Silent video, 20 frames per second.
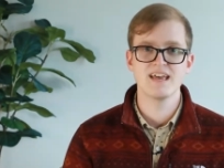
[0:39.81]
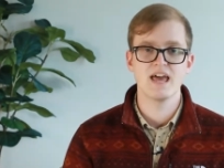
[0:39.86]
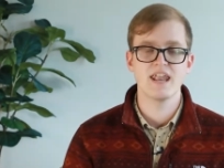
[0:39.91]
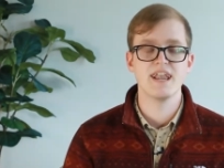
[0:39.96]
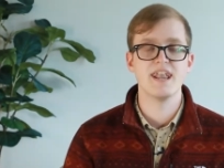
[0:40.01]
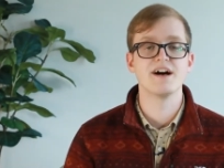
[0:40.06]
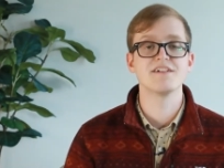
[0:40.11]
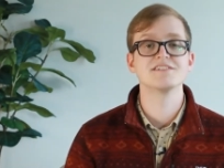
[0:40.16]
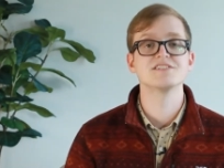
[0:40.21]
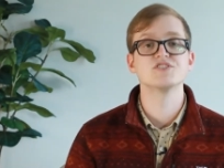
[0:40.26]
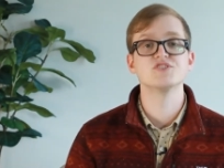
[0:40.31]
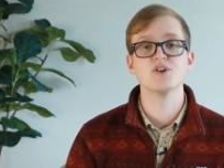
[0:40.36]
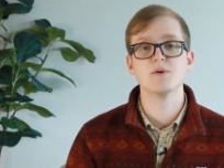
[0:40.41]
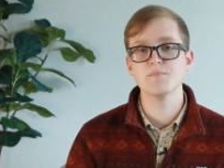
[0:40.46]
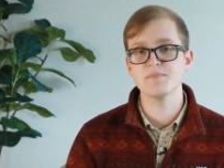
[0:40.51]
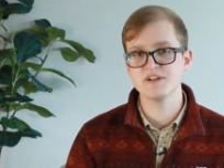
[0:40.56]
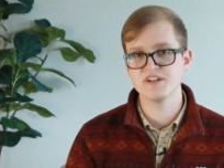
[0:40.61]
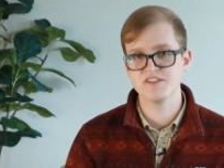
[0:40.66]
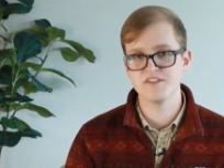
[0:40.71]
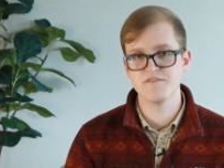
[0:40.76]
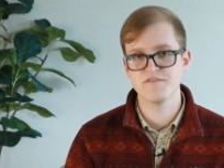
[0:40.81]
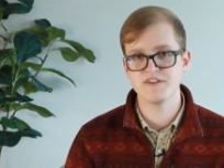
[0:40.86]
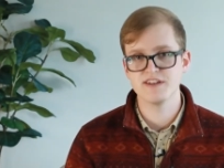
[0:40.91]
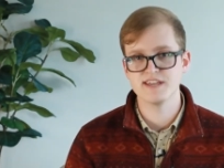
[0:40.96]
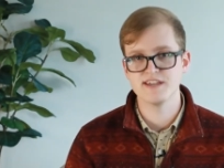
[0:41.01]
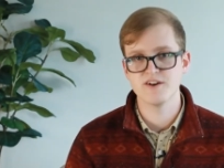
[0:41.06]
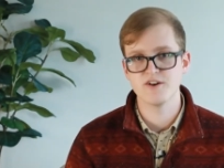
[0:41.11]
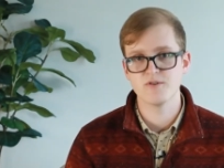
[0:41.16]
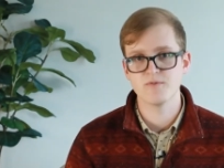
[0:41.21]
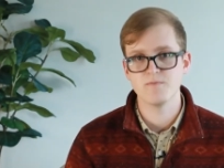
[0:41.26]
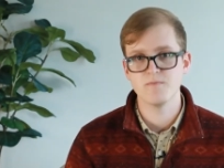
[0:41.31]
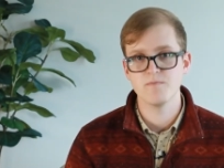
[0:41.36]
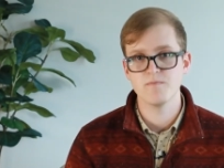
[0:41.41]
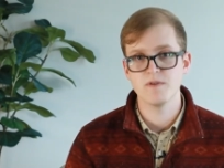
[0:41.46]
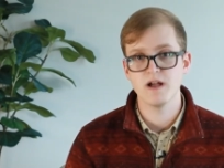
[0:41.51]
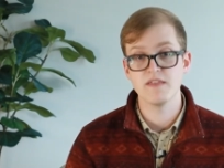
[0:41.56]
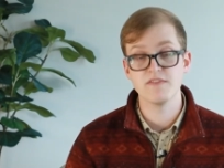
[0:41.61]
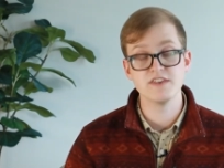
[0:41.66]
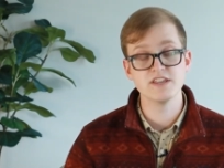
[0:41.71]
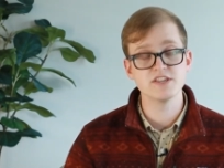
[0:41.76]
Now let's jump into the video.
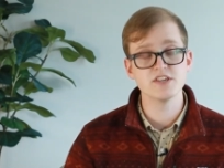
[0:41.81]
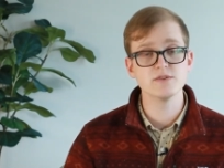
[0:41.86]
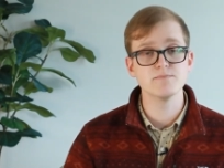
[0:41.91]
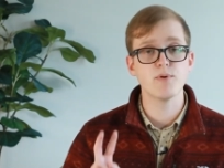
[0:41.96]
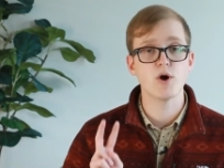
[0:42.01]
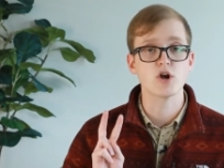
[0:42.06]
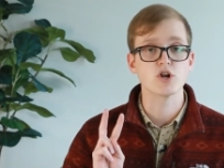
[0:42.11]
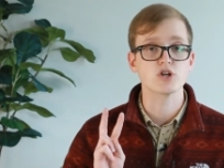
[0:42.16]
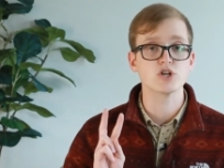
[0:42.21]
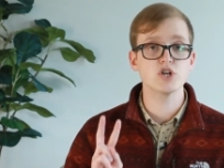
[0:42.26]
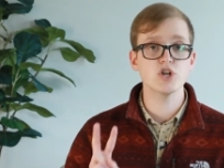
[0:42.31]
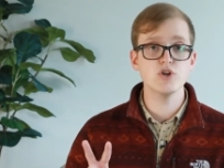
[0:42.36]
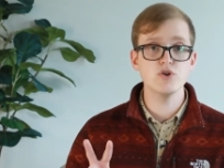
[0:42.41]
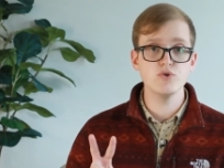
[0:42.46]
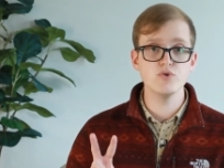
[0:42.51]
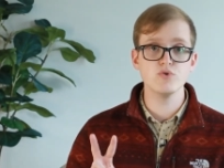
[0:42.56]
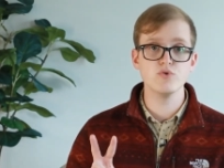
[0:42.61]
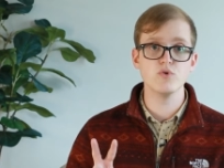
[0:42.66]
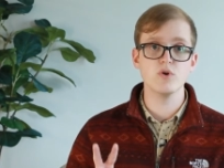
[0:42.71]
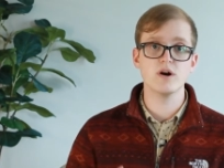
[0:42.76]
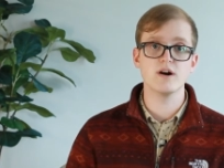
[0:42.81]
This is part two